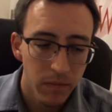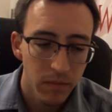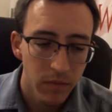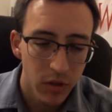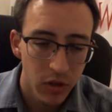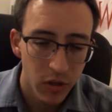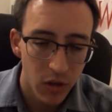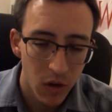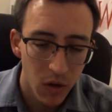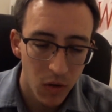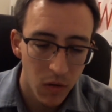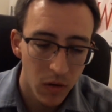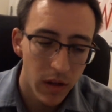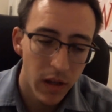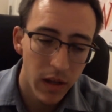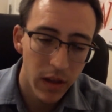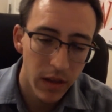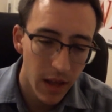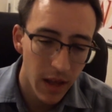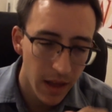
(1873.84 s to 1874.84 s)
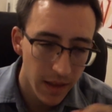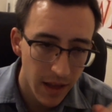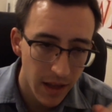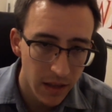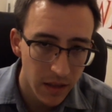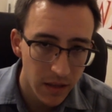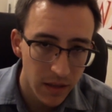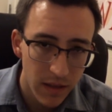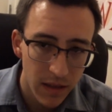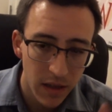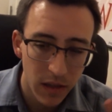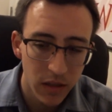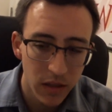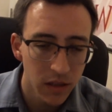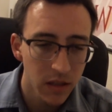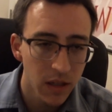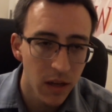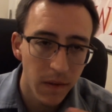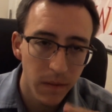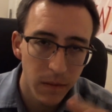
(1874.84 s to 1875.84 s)
So, and there's a
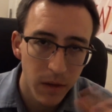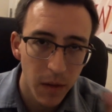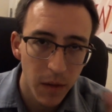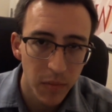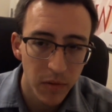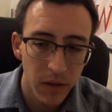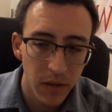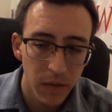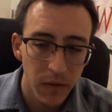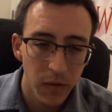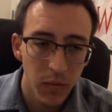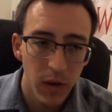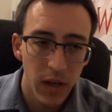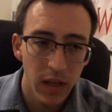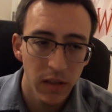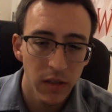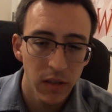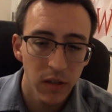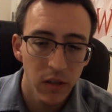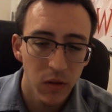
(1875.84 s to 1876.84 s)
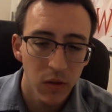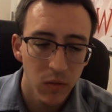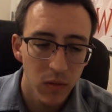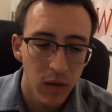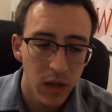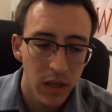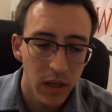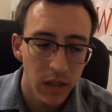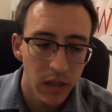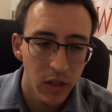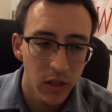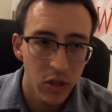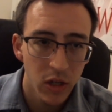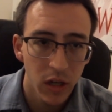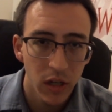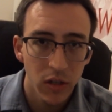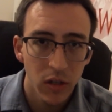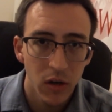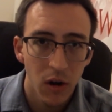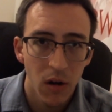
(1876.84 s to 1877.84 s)
couple different ways to
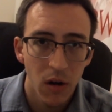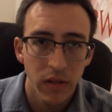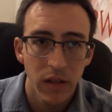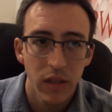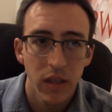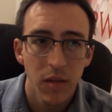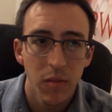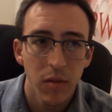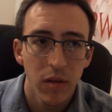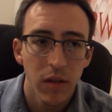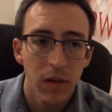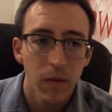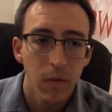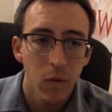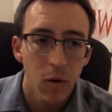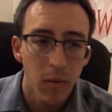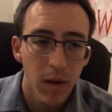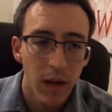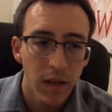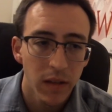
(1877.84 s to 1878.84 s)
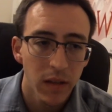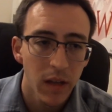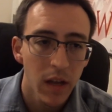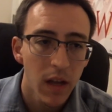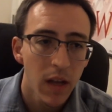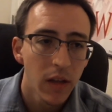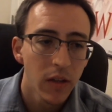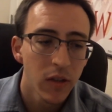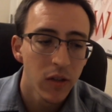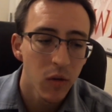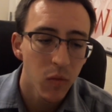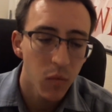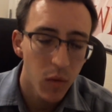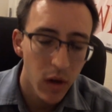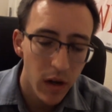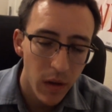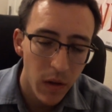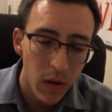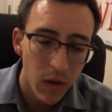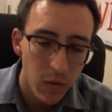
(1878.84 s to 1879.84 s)
judge cards in limited formats. So
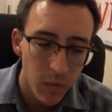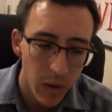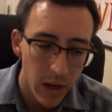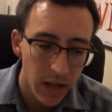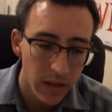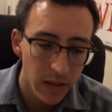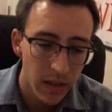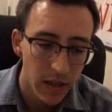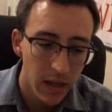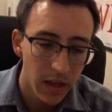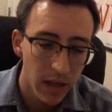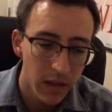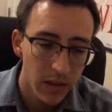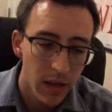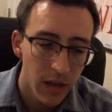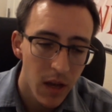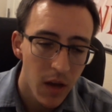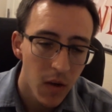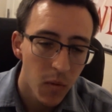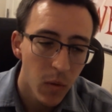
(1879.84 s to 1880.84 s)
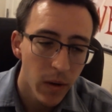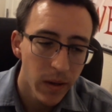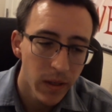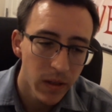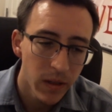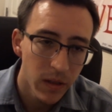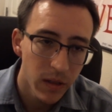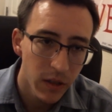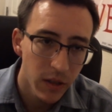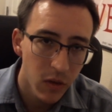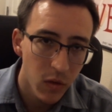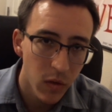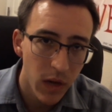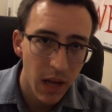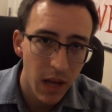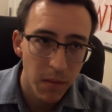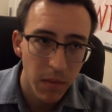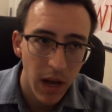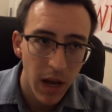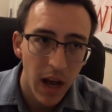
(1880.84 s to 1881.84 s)
one of those ways is, what does it do when
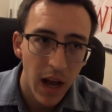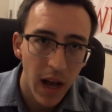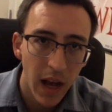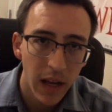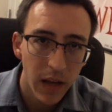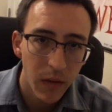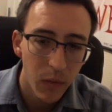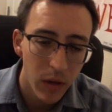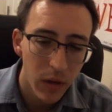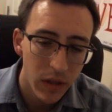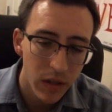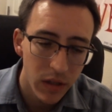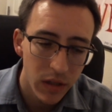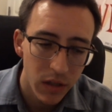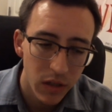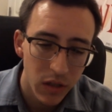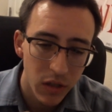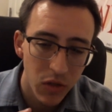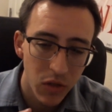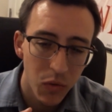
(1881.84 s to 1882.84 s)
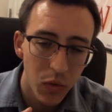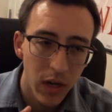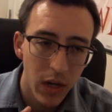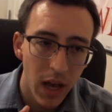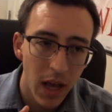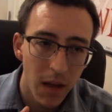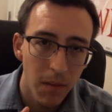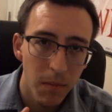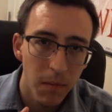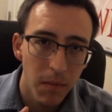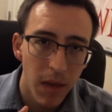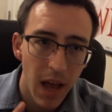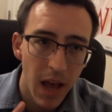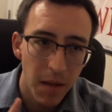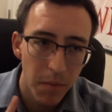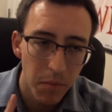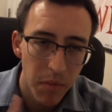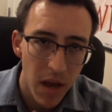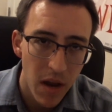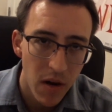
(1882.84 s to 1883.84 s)
I'm behind? What does it do when I'm
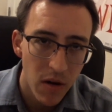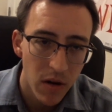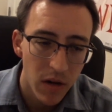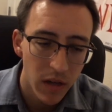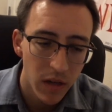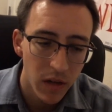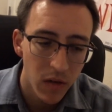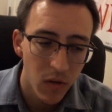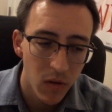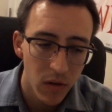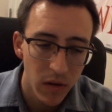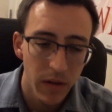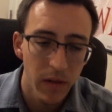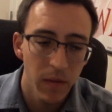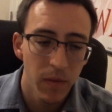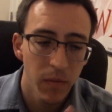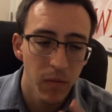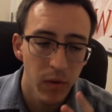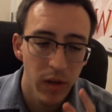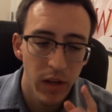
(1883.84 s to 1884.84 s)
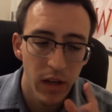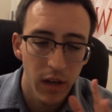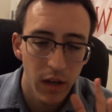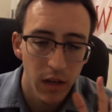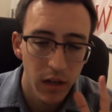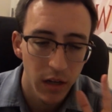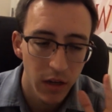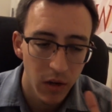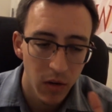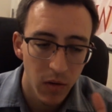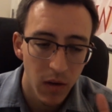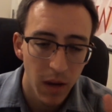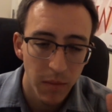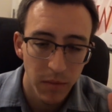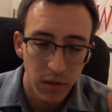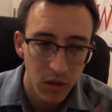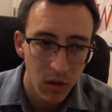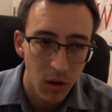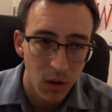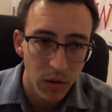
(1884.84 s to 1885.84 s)
at parity, or when, you know, I'm
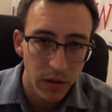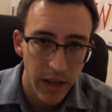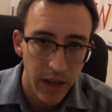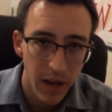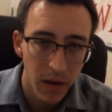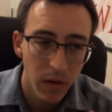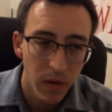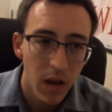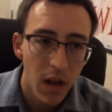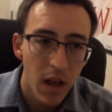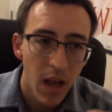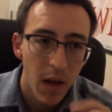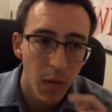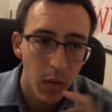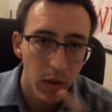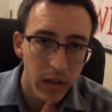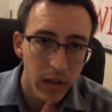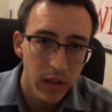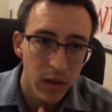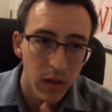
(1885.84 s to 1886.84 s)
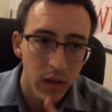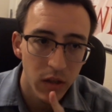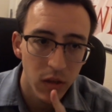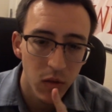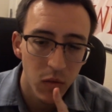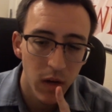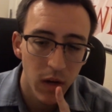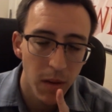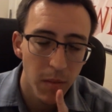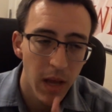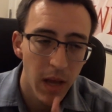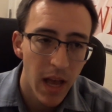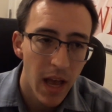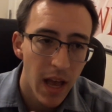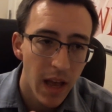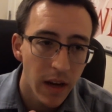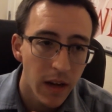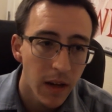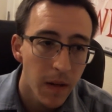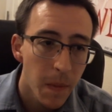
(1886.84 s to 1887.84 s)
stalled out? And what does it do when I'm
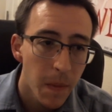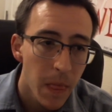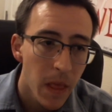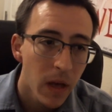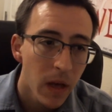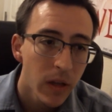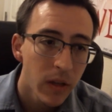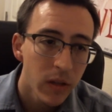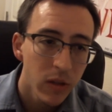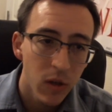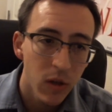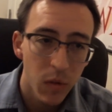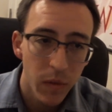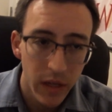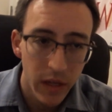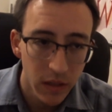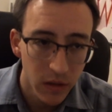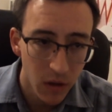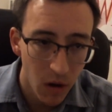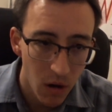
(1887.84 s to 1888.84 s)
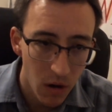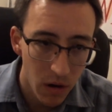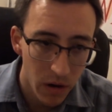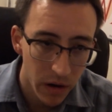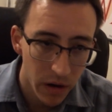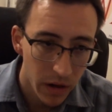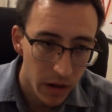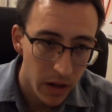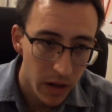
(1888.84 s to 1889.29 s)
ahead? So this card,